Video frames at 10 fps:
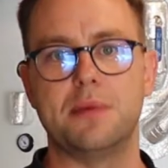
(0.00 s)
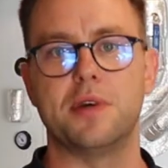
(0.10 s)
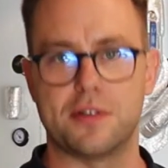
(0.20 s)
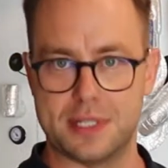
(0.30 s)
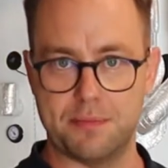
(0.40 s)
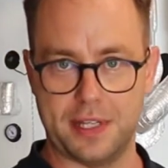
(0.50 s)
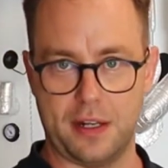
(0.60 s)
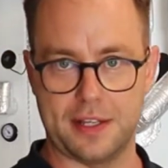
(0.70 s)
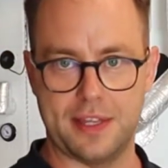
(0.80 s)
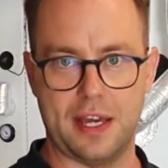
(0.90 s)
limit or something
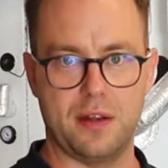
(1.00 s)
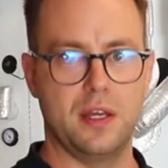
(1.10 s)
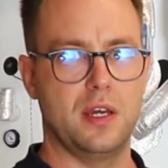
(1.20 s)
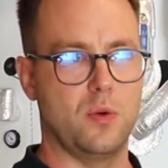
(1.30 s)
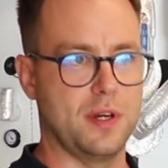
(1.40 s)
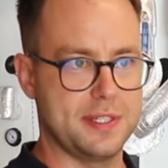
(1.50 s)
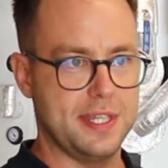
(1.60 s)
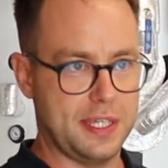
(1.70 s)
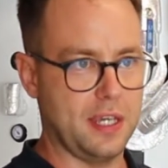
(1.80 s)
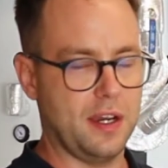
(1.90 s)
like that, where it's
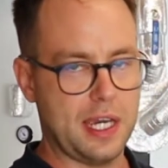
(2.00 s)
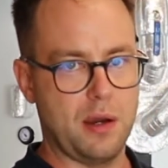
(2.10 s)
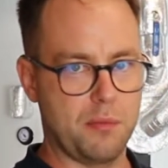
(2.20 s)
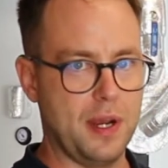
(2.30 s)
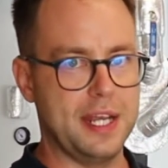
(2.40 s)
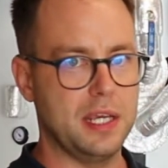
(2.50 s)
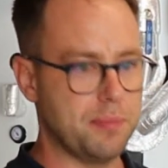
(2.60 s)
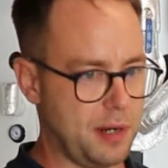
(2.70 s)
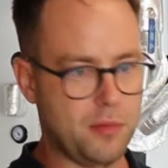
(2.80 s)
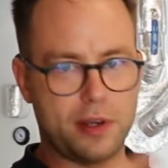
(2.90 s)
thinking, okay, I'm running,
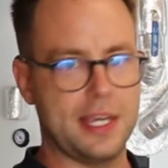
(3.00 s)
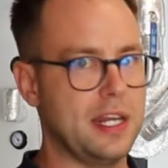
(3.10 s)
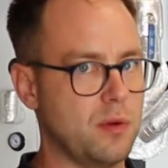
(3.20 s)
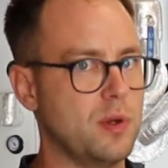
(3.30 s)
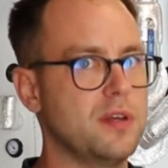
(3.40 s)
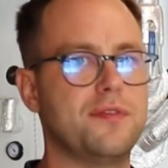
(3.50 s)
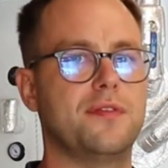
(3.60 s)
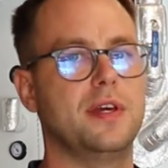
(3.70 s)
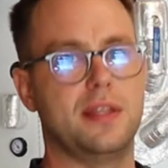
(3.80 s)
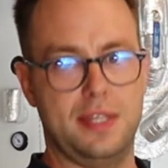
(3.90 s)
but I'm not getting rid
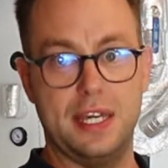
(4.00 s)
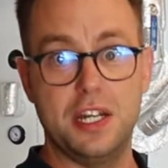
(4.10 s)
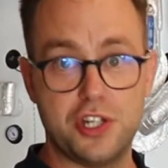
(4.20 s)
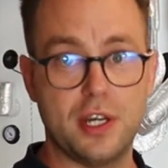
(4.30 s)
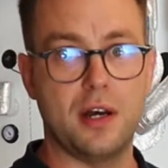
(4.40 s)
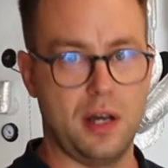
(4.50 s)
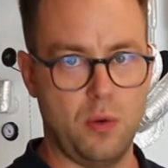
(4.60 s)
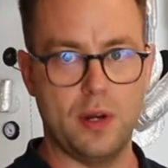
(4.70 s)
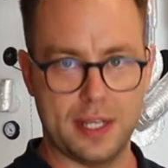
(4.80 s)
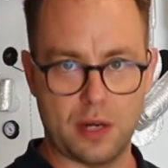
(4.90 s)
of the energy I
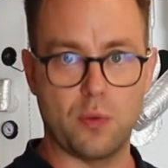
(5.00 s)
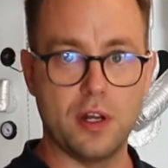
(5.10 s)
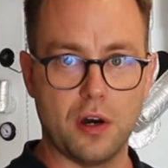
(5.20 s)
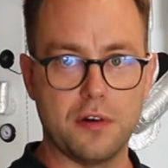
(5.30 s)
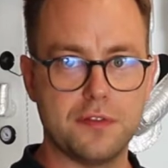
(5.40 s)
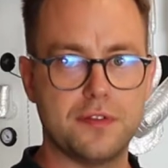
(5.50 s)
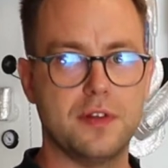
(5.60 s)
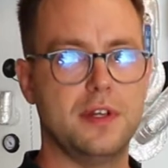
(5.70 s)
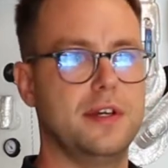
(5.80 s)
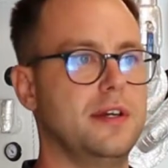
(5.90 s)
want to get rid of.
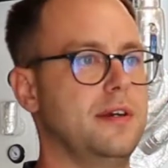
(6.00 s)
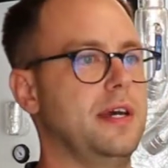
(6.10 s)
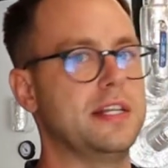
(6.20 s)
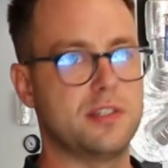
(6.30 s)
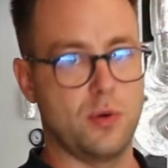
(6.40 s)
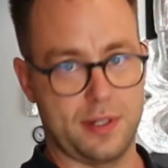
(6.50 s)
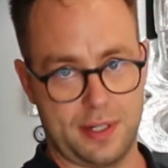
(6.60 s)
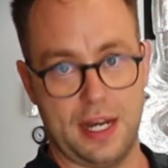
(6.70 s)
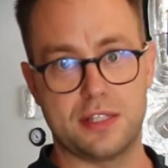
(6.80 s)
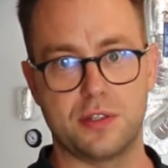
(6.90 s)
And so
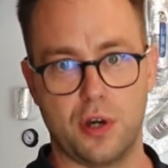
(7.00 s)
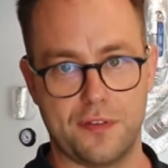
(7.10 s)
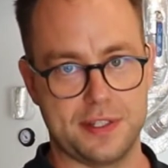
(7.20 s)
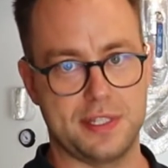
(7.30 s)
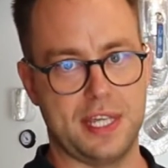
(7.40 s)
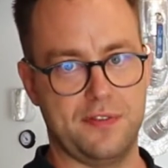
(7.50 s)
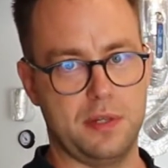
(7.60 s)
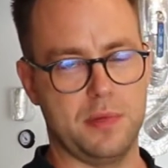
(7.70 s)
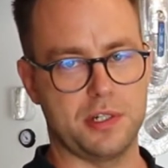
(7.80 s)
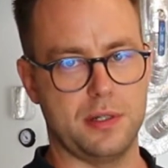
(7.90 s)
it cuts off as a
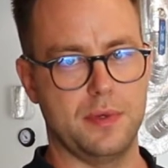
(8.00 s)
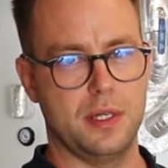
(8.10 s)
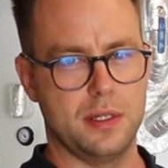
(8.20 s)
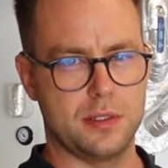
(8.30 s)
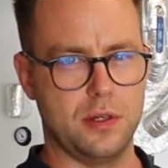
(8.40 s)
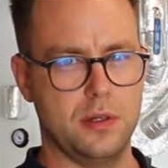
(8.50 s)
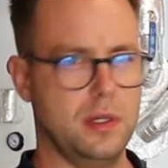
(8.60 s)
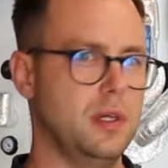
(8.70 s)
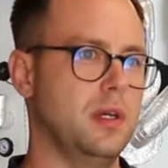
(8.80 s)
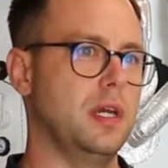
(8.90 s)
safety measure. So
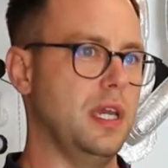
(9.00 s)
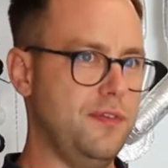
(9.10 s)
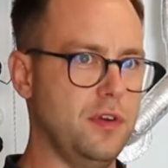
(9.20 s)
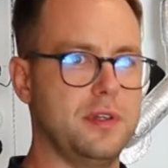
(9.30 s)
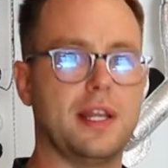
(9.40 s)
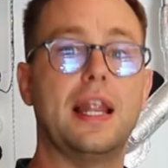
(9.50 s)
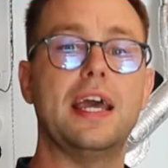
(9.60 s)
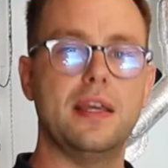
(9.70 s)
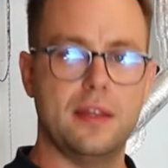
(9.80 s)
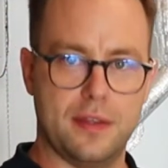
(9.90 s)
if you
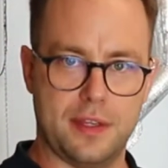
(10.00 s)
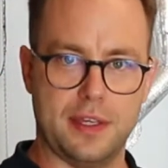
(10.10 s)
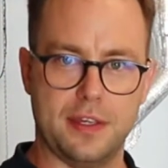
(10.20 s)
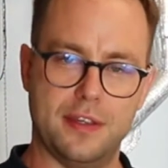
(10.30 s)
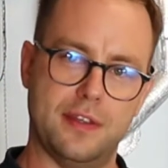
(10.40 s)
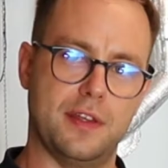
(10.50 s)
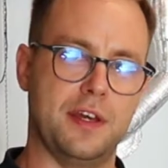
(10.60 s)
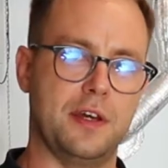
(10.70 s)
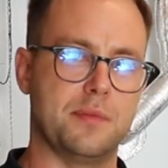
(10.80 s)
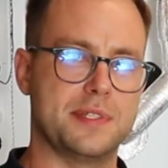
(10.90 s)
delay the
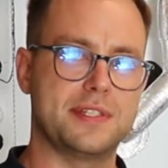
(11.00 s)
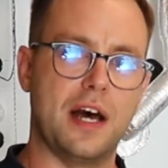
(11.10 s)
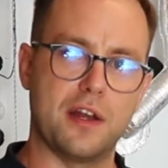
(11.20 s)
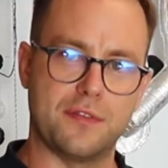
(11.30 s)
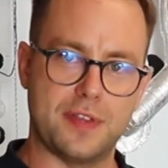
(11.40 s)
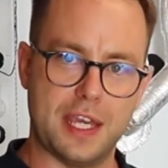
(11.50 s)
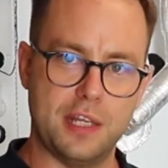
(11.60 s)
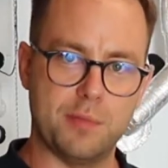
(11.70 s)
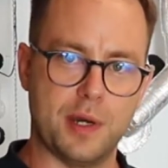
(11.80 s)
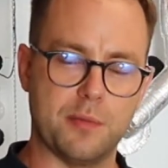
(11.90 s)
start of the
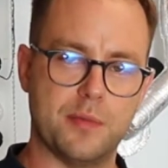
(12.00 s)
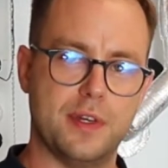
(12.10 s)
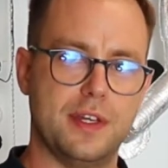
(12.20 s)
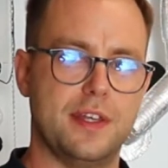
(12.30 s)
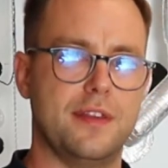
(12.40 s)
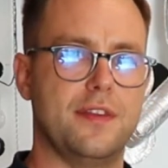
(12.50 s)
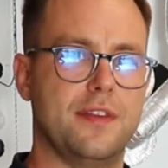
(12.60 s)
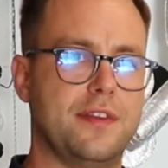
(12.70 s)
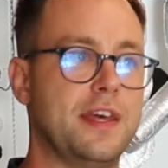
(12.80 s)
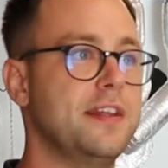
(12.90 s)
heat pump,
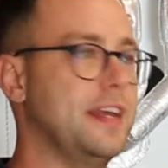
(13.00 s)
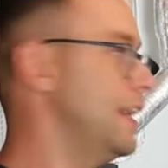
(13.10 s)
then